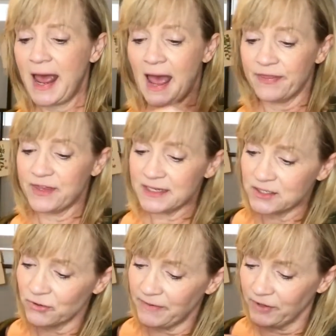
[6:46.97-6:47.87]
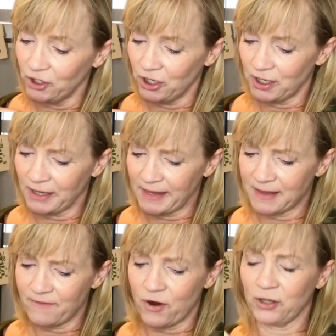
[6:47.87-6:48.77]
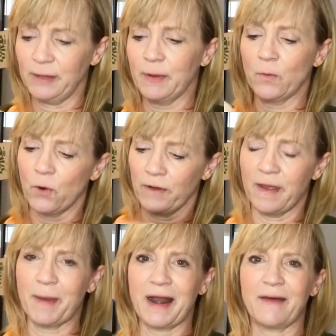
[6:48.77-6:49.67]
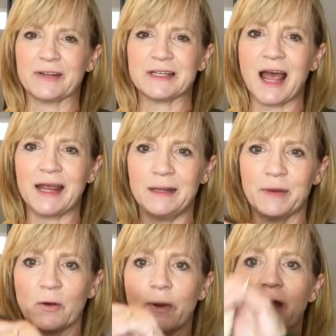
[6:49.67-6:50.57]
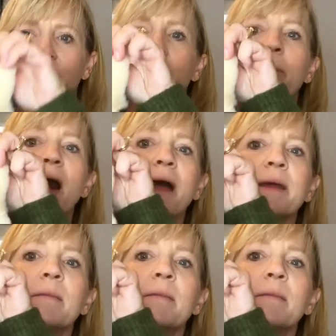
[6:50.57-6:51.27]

And these don't even look like they've hardly been worn. They might have a tiny bit of wear on the bottom.